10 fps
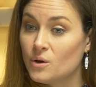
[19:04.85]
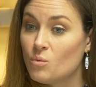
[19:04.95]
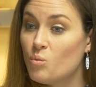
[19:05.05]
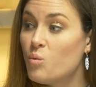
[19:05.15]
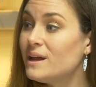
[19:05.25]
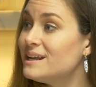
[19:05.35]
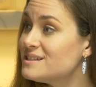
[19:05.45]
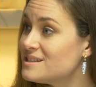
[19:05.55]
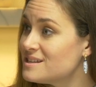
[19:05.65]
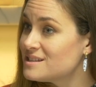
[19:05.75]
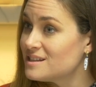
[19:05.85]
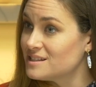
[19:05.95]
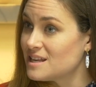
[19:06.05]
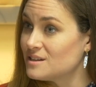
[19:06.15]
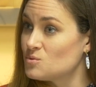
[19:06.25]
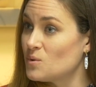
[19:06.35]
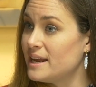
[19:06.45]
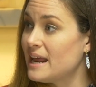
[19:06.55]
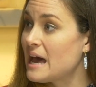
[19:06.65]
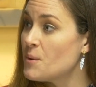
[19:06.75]
What is the success
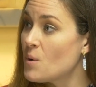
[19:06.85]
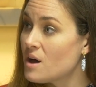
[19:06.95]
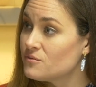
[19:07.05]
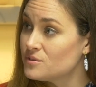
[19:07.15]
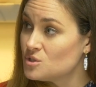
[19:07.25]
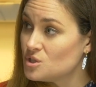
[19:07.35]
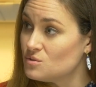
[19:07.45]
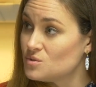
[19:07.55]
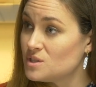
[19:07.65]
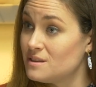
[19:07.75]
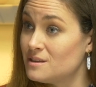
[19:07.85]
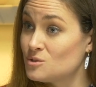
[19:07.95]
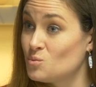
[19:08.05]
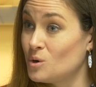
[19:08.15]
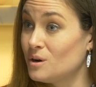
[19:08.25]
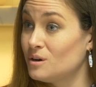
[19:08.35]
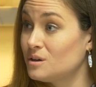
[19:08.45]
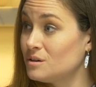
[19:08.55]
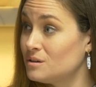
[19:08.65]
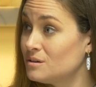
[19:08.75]
rate? How often do you see this work?